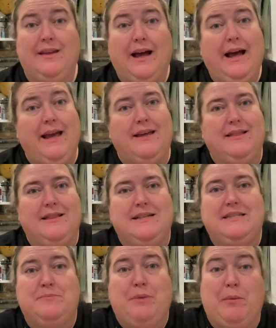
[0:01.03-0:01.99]
Hi, this
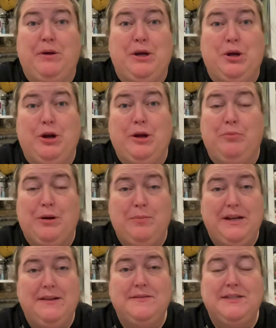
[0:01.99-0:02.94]
is Pumpkin Creek
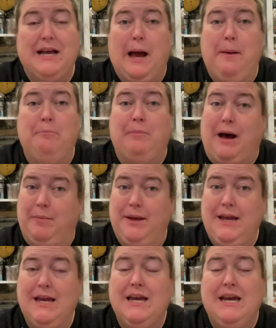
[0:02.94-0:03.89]
Primitives. I'm
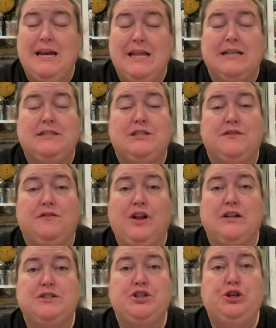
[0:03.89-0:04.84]
Bobby. This is
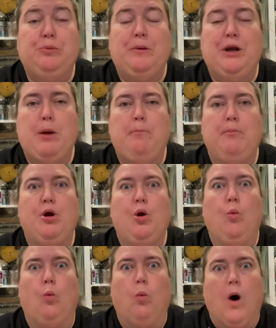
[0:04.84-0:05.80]
Flosstube number
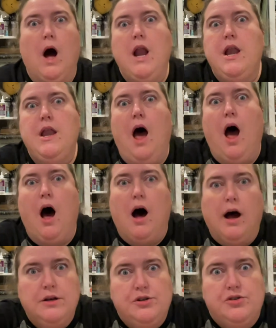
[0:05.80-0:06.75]

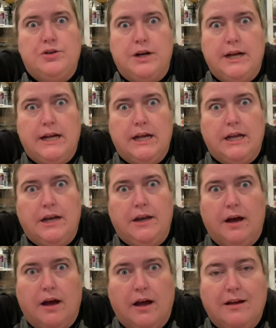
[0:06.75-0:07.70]

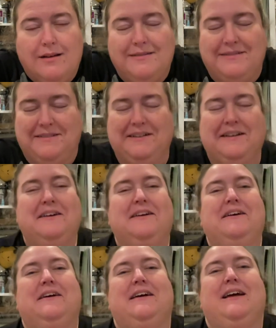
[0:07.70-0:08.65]
100.
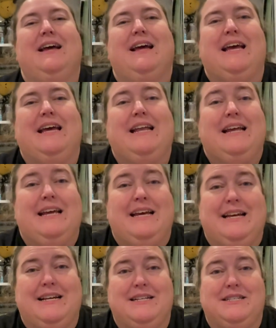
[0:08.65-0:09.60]
It
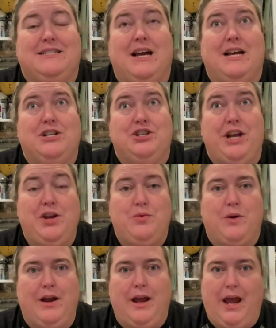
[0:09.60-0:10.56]
is
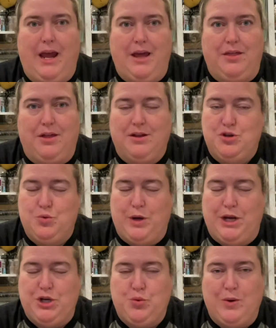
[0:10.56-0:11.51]
January 8th,
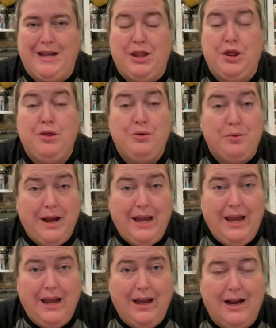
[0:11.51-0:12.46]

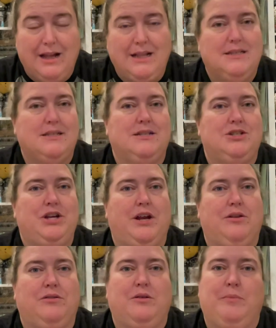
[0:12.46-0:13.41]
2023, and this is a
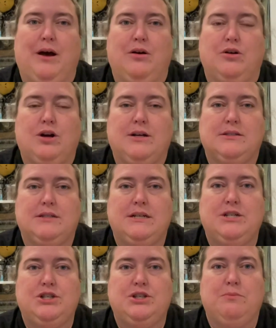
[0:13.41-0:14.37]
channel about
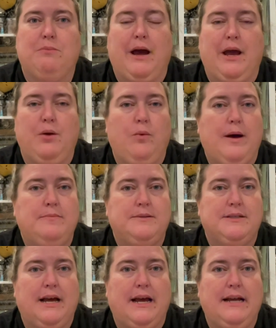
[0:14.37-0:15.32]
cross-stitch, my
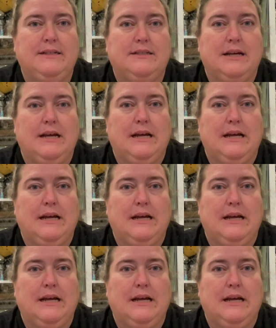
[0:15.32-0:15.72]
website,